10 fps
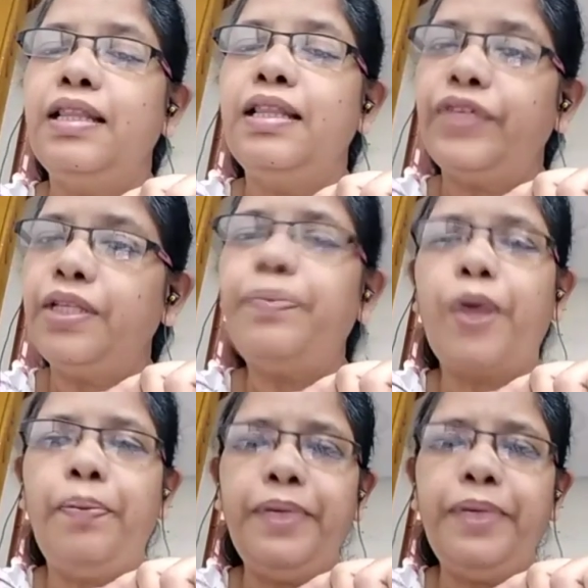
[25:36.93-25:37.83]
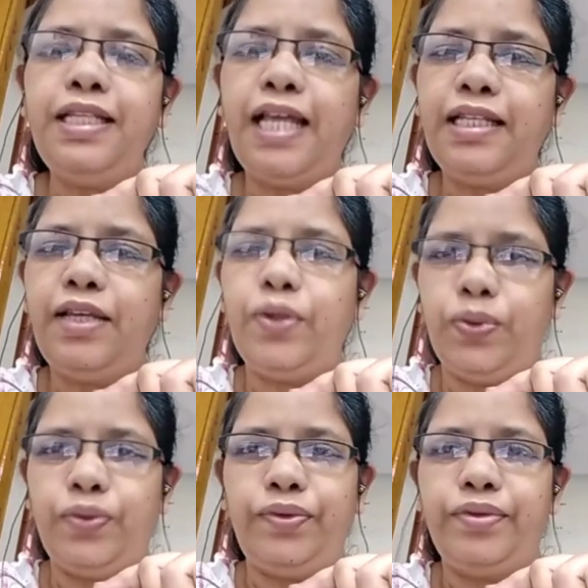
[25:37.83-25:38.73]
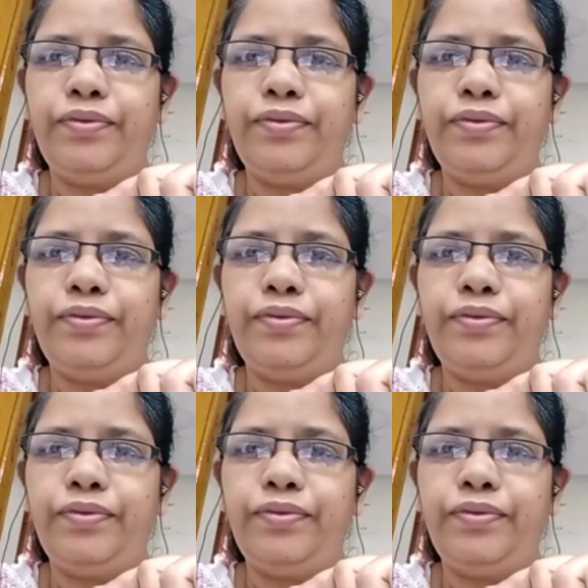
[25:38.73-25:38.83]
for the property that they own,